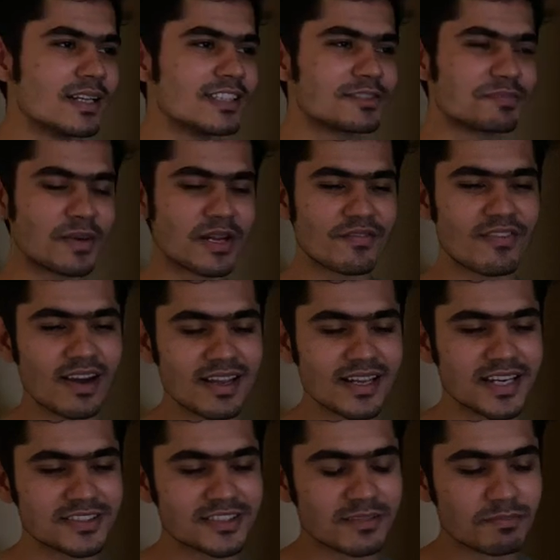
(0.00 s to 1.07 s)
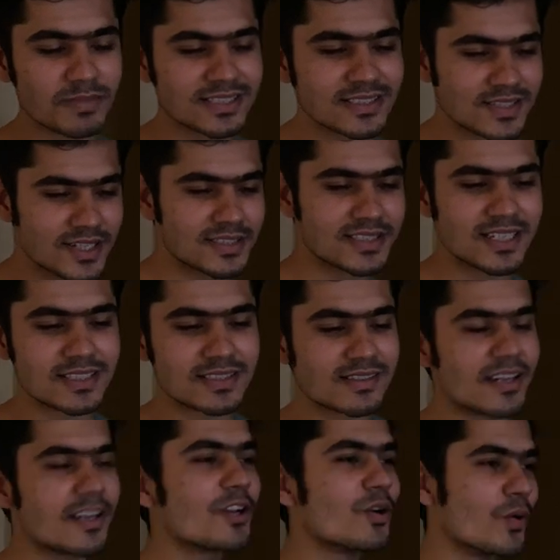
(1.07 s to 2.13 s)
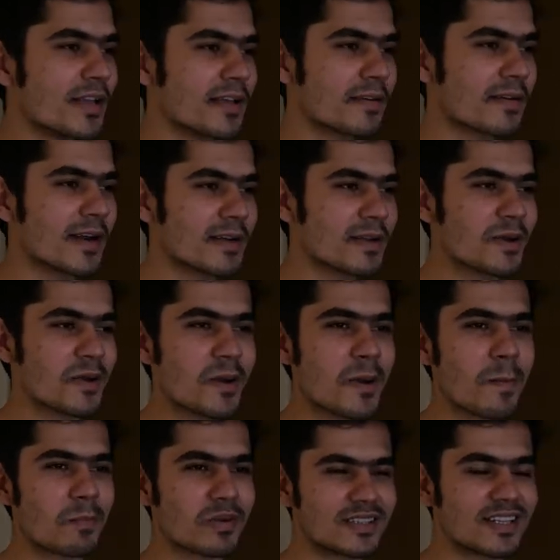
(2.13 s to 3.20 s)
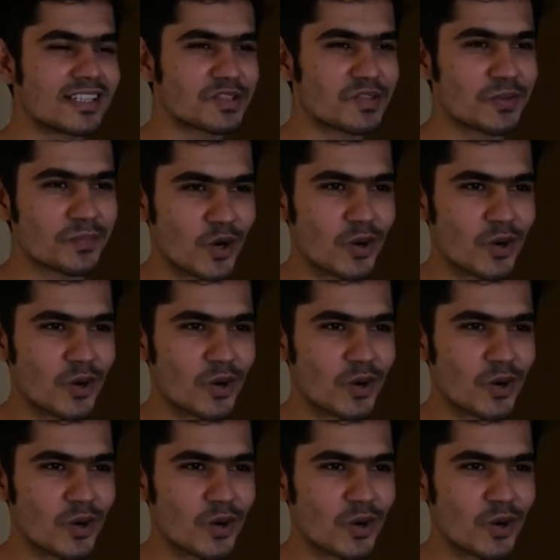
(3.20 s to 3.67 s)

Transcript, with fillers: It's been 5 years and business is really going great, but there is one